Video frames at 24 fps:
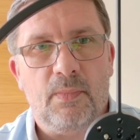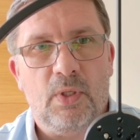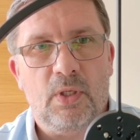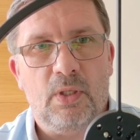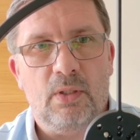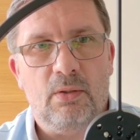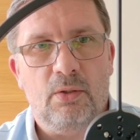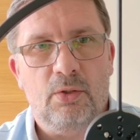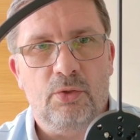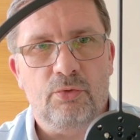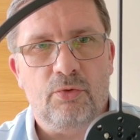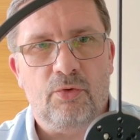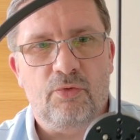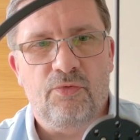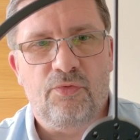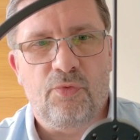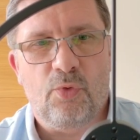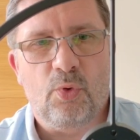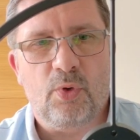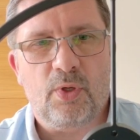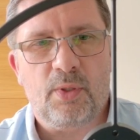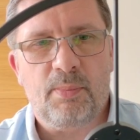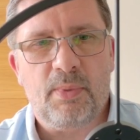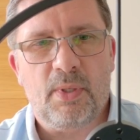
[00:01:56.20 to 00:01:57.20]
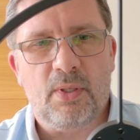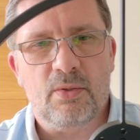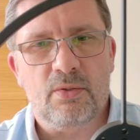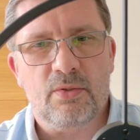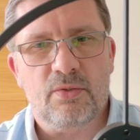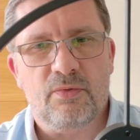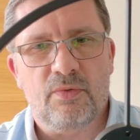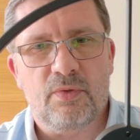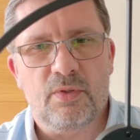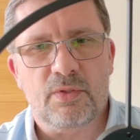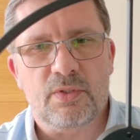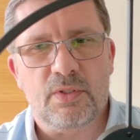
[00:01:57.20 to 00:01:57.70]
140 pounds
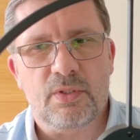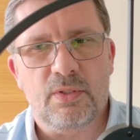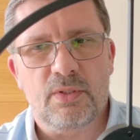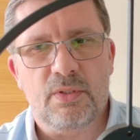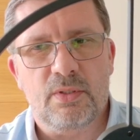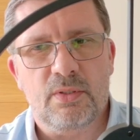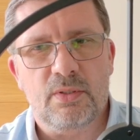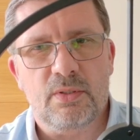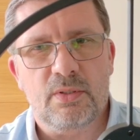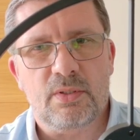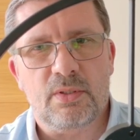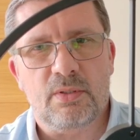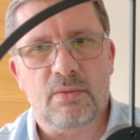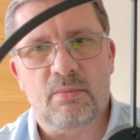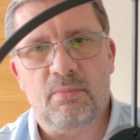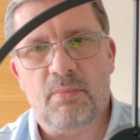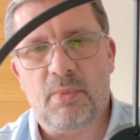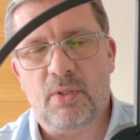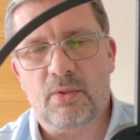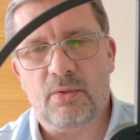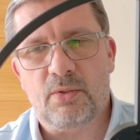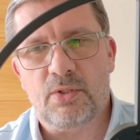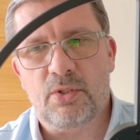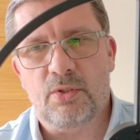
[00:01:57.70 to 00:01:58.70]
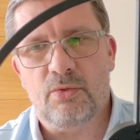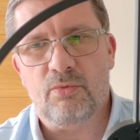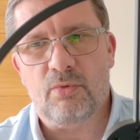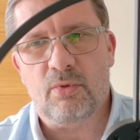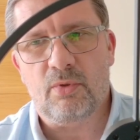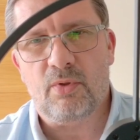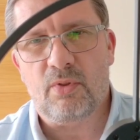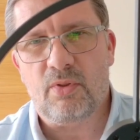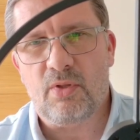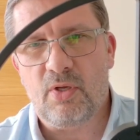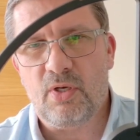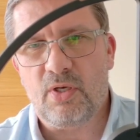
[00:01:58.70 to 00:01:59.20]
versus about
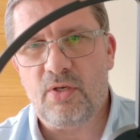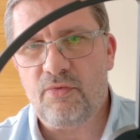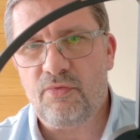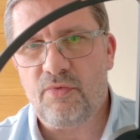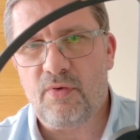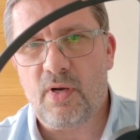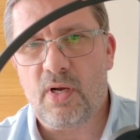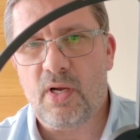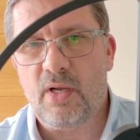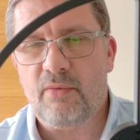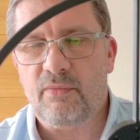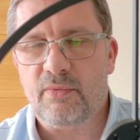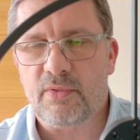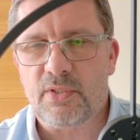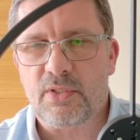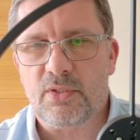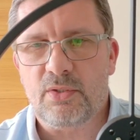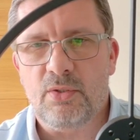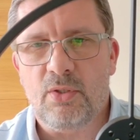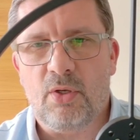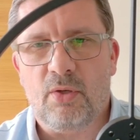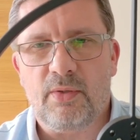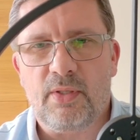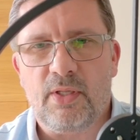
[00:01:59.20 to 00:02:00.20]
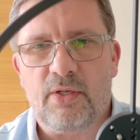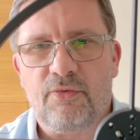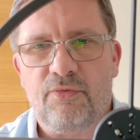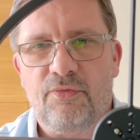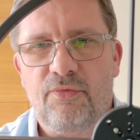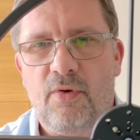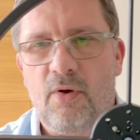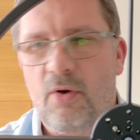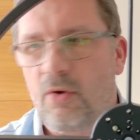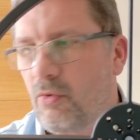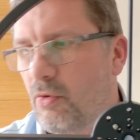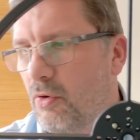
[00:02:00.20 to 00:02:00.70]
235, it's not that
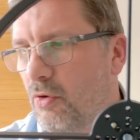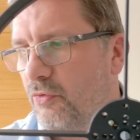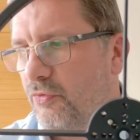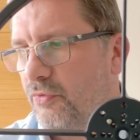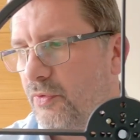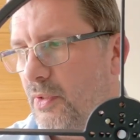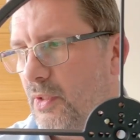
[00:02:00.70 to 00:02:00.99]
far off.